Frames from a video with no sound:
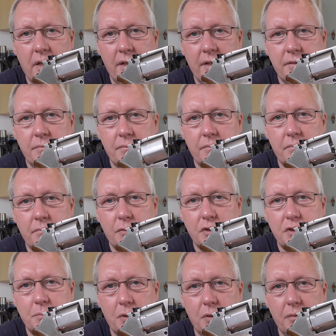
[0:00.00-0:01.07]
it's much
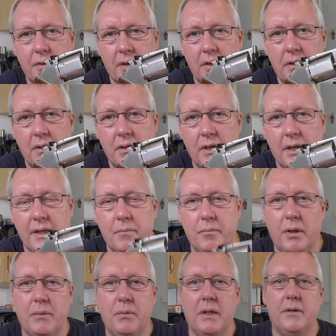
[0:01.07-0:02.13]
smoother and it
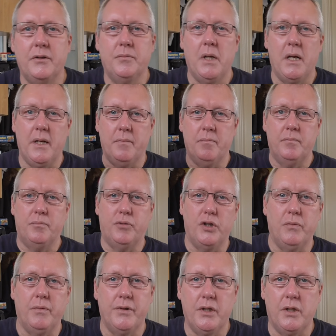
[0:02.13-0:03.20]
probably will in,
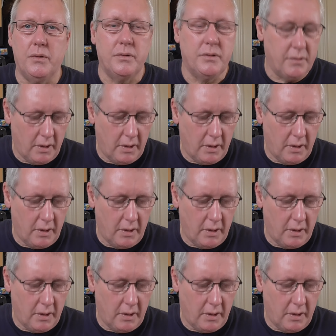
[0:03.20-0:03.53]
improve with use.